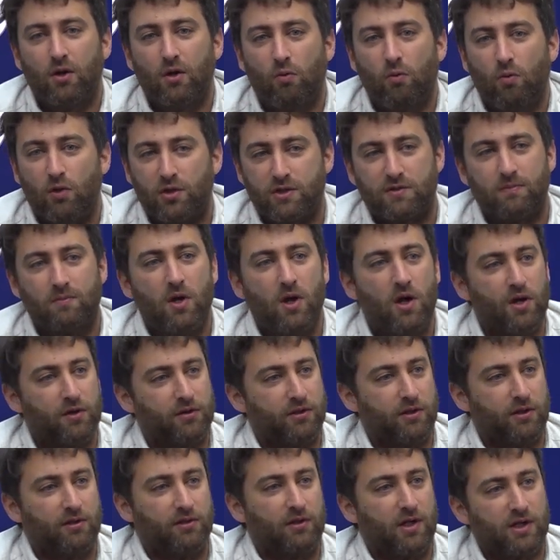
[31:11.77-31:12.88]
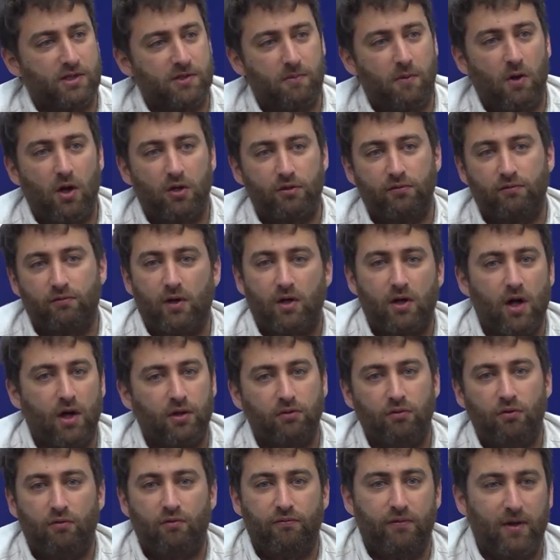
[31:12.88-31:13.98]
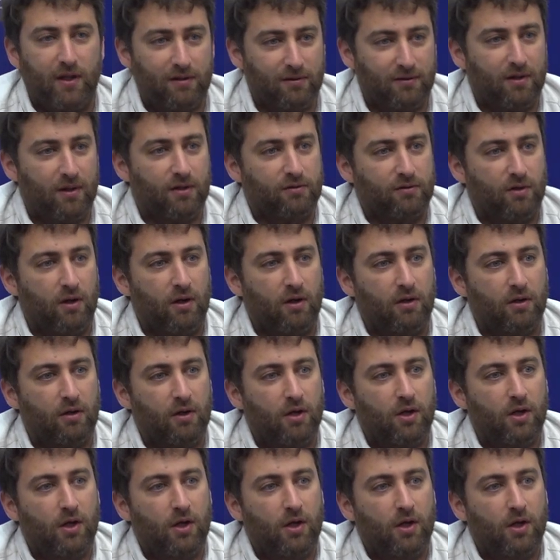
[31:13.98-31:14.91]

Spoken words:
was murdered as part of a kind of vendetta.